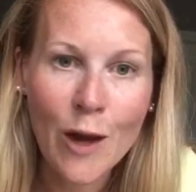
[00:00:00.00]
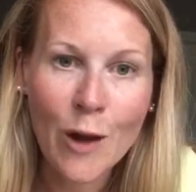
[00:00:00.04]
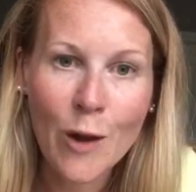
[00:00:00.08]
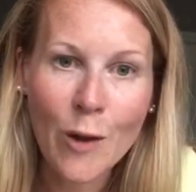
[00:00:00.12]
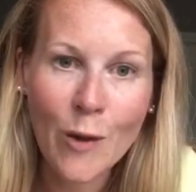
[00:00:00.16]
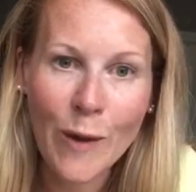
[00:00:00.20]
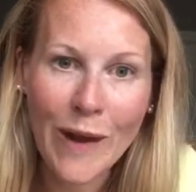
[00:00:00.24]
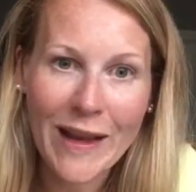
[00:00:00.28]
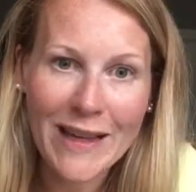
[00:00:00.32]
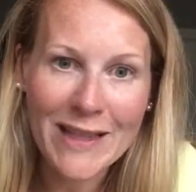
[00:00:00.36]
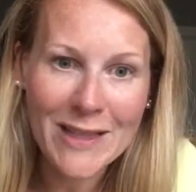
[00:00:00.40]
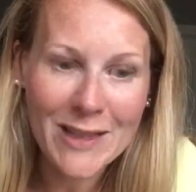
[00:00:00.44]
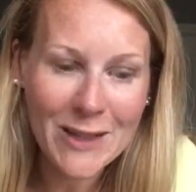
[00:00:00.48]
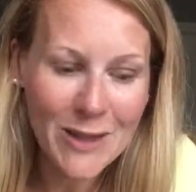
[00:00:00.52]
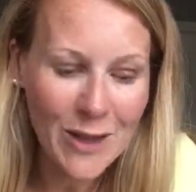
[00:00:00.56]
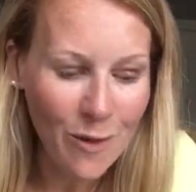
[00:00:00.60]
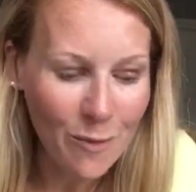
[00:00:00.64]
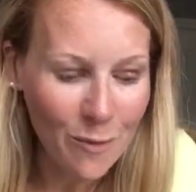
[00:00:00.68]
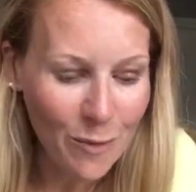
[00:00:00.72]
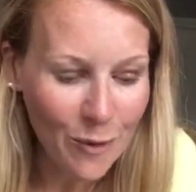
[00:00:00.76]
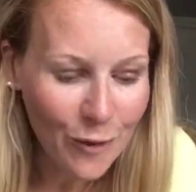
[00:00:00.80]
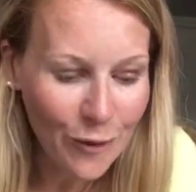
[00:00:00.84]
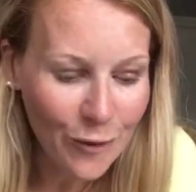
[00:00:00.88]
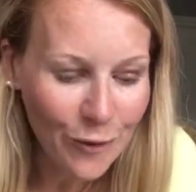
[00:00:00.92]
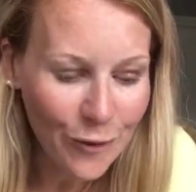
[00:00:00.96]
Question
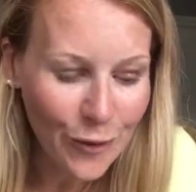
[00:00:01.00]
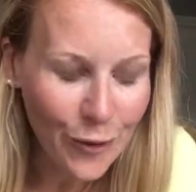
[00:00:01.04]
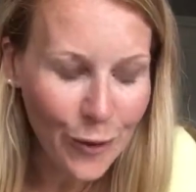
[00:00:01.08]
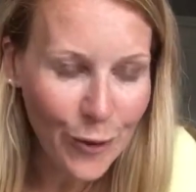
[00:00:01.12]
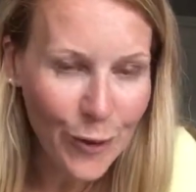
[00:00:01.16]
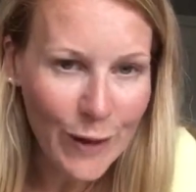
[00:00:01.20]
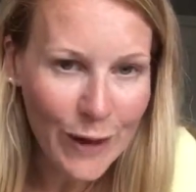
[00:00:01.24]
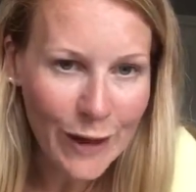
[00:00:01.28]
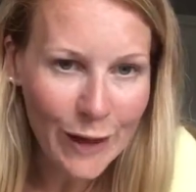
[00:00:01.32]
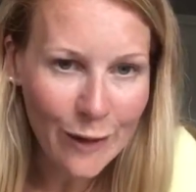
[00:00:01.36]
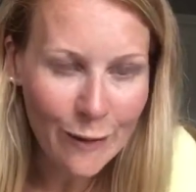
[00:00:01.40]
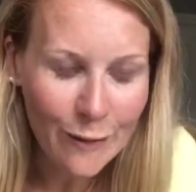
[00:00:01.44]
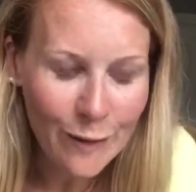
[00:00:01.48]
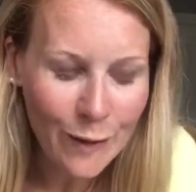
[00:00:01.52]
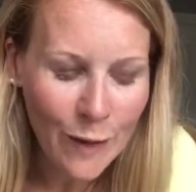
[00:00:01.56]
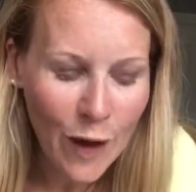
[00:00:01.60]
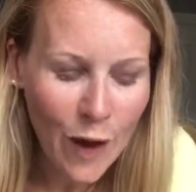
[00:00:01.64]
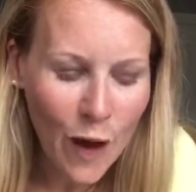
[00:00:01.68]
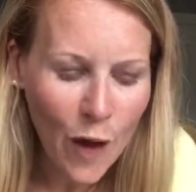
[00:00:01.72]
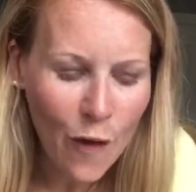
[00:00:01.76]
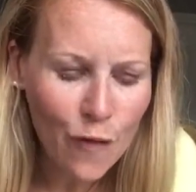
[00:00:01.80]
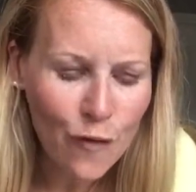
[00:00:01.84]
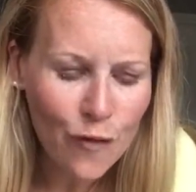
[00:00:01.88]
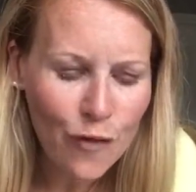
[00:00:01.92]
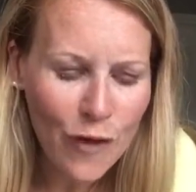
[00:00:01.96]
number 4.
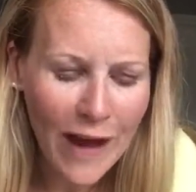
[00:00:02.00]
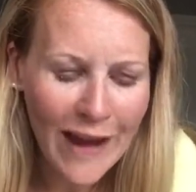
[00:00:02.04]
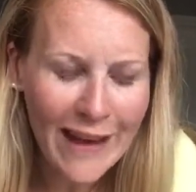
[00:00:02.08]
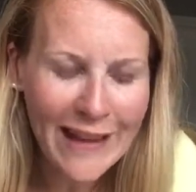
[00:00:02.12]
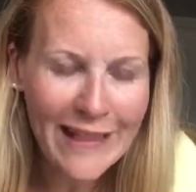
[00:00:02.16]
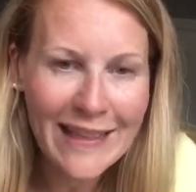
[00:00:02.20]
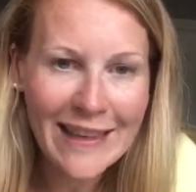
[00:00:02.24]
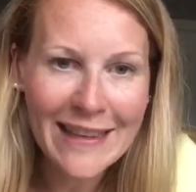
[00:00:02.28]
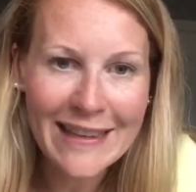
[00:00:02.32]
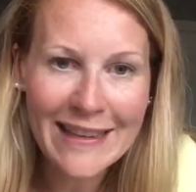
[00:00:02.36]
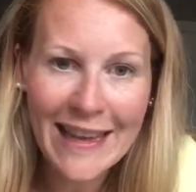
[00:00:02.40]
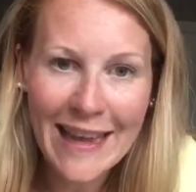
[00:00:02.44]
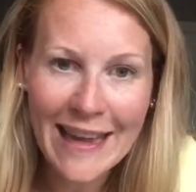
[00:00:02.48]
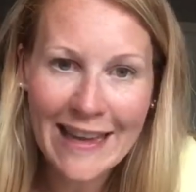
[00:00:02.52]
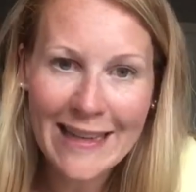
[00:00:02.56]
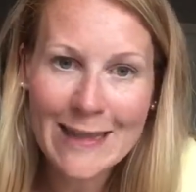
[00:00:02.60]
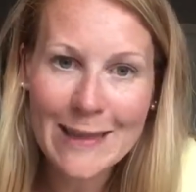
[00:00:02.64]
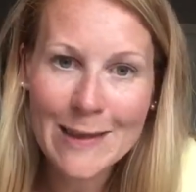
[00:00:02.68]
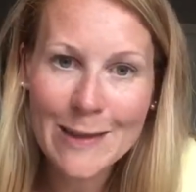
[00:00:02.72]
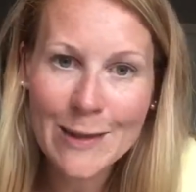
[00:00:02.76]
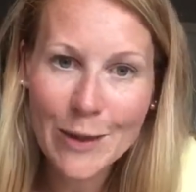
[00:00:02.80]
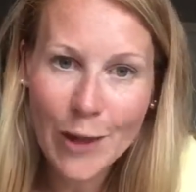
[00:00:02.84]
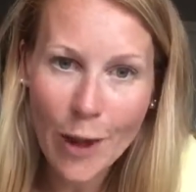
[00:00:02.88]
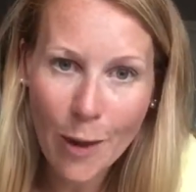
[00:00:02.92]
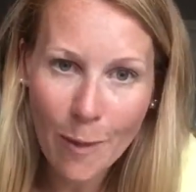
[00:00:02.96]
Write the next
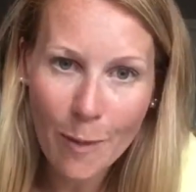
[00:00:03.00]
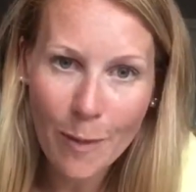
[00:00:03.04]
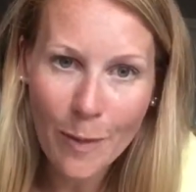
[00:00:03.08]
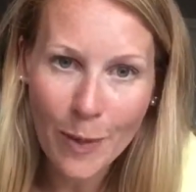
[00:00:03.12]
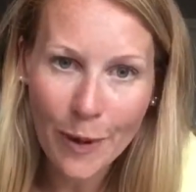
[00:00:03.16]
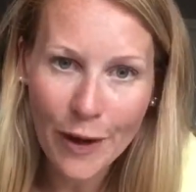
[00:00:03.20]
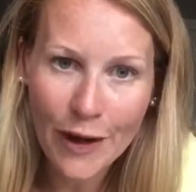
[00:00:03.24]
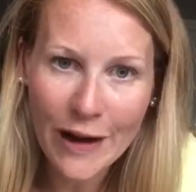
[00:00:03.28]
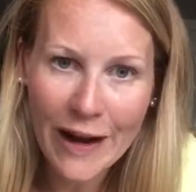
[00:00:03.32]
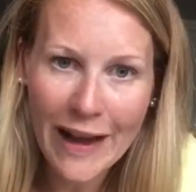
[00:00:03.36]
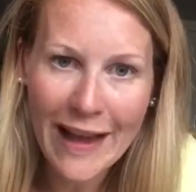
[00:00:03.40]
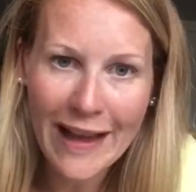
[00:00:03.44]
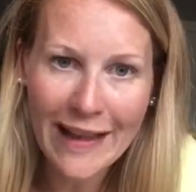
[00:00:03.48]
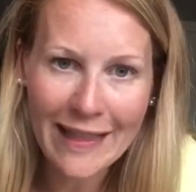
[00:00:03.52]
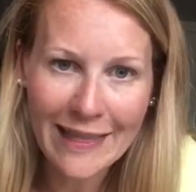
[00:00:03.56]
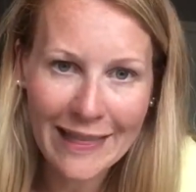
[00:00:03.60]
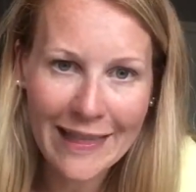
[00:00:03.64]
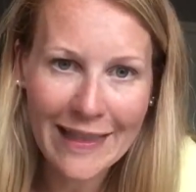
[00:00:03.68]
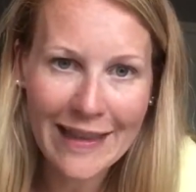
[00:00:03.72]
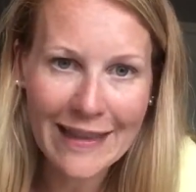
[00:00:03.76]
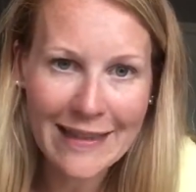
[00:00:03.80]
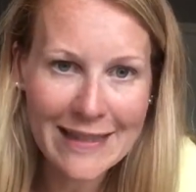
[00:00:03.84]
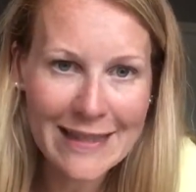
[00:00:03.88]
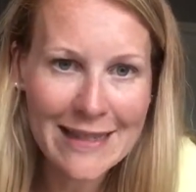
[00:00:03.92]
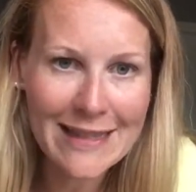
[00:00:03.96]
number in
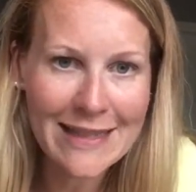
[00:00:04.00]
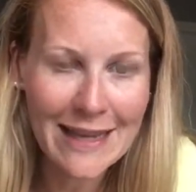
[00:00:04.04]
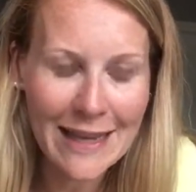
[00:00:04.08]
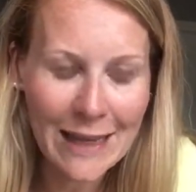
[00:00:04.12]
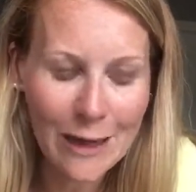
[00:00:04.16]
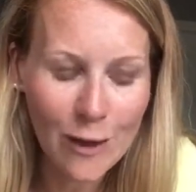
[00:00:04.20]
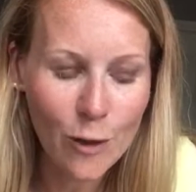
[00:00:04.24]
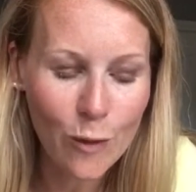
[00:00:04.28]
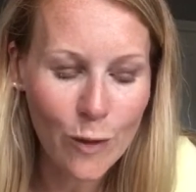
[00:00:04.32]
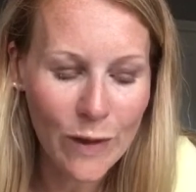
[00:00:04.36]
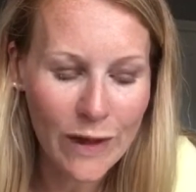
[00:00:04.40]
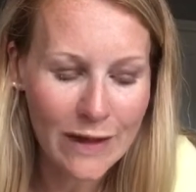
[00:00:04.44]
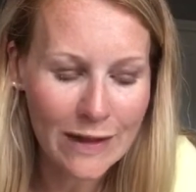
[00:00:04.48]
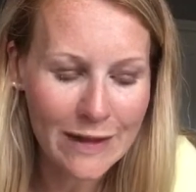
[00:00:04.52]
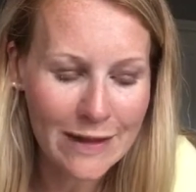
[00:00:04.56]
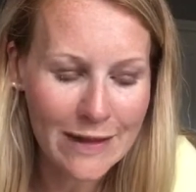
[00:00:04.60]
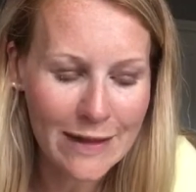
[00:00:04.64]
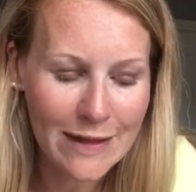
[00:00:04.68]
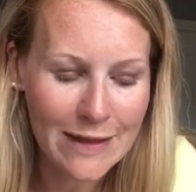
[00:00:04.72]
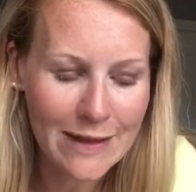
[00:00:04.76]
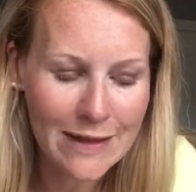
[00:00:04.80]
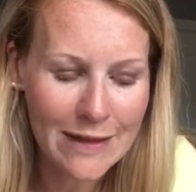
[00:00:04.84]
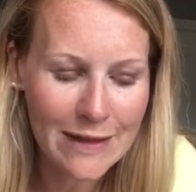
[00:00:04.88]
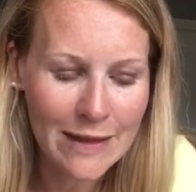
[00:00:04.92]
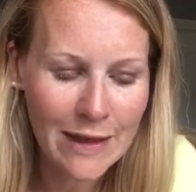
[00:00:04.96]
this
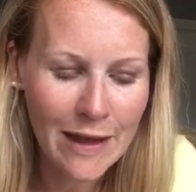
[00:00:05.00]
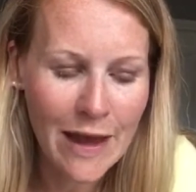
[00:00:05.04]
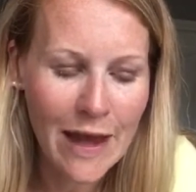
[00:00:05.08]
sequence.